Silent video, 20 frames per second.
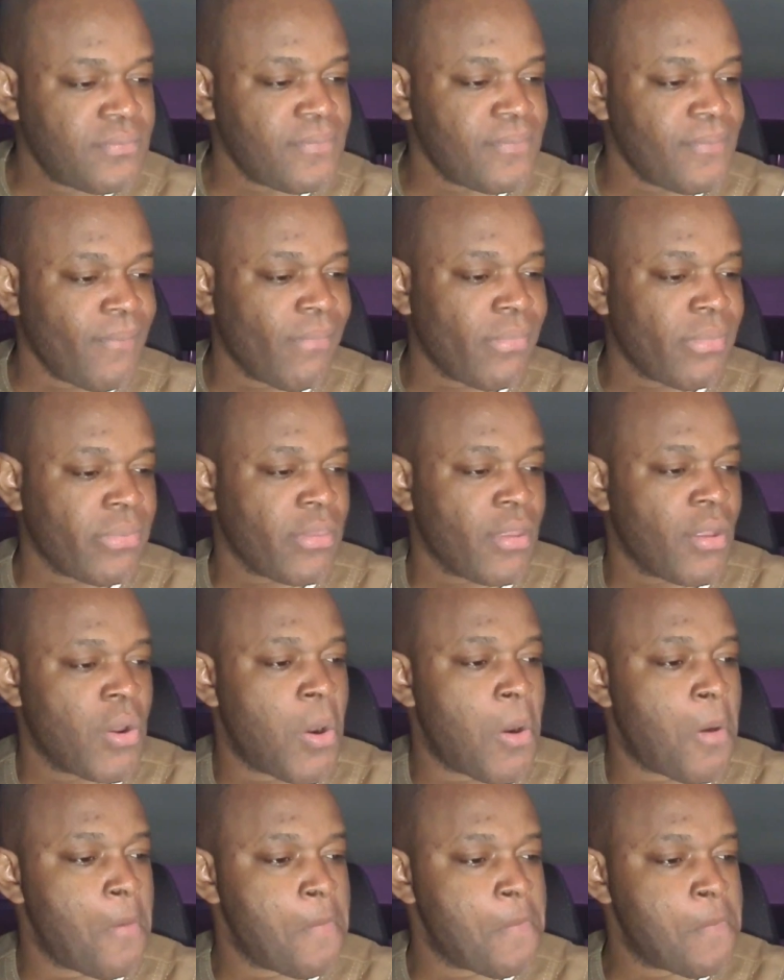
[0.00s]
Right,
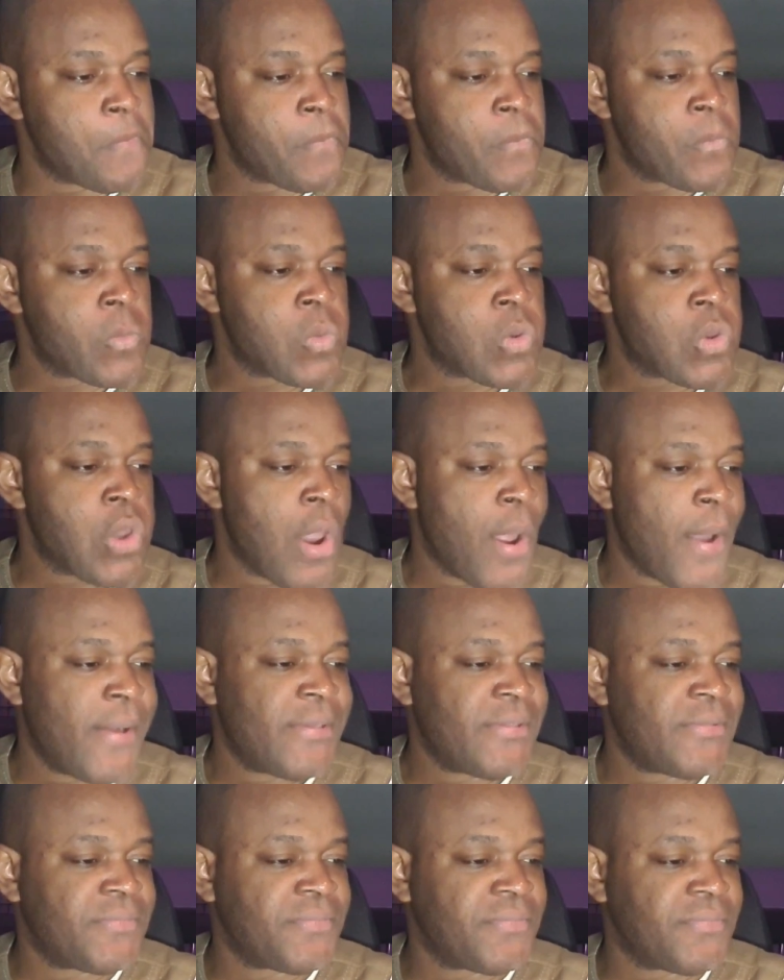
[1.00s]

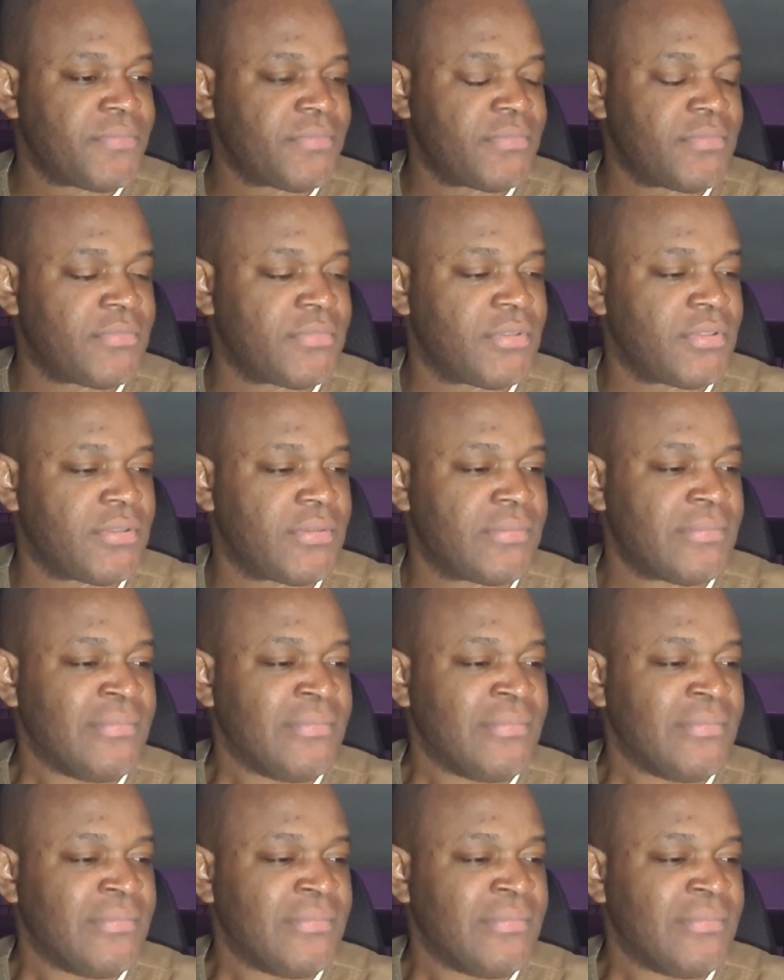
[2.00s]
right so.